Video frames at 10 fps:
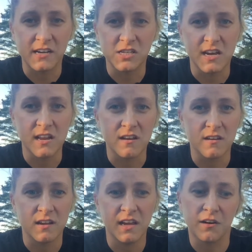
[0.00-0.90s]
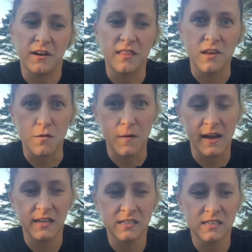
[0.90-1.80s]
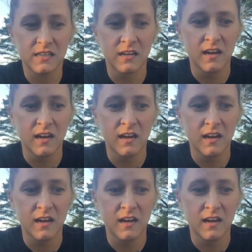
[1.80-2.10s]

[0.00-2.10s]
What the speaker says: chain here in the US